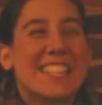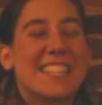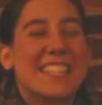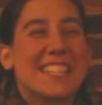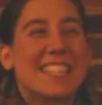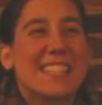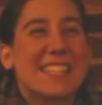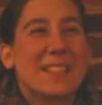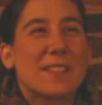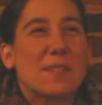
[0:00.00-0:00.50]

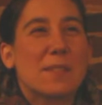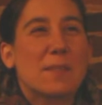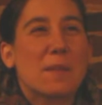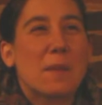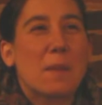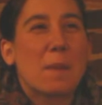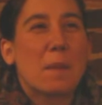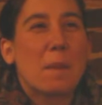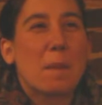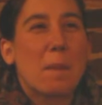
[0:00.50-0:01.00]
How long
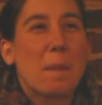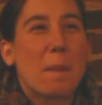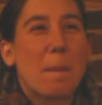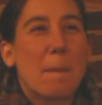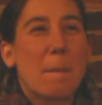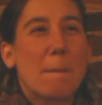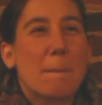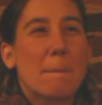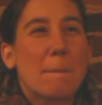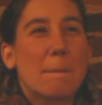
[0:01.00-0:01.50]
are, how
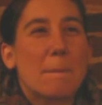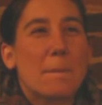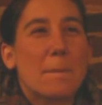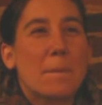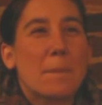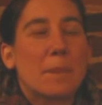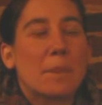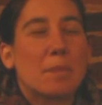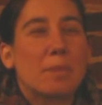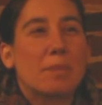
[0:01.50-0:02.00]
long do you think
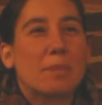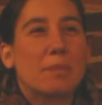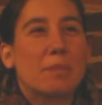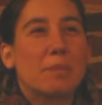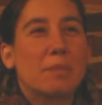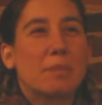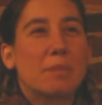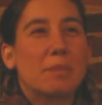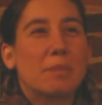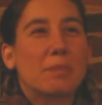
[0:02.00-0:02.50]
we should plan
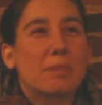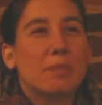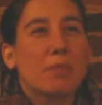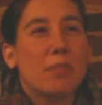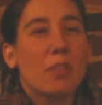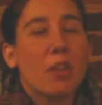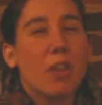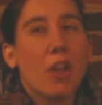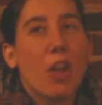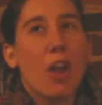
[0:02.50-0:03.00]
for
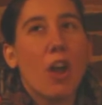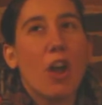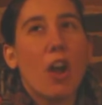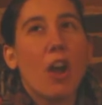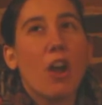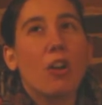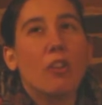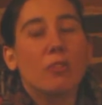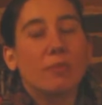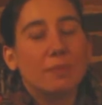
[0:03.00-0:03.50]

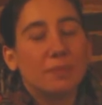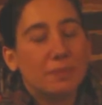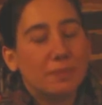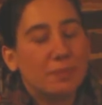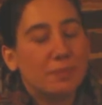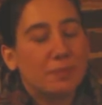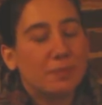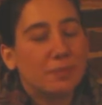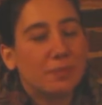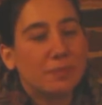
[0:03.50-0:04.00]
oh.
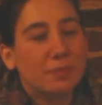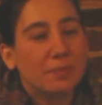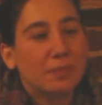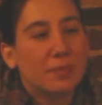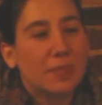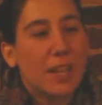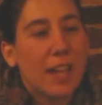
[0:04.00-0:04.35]
self-sufficient?